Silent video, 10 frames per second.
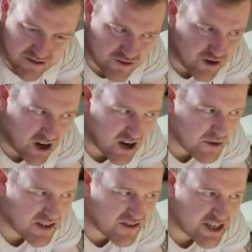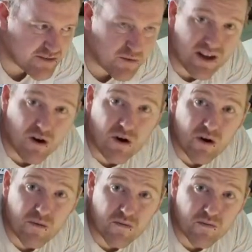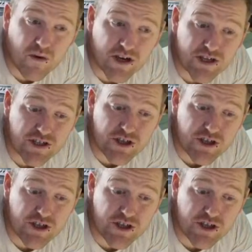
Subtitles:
dry, I could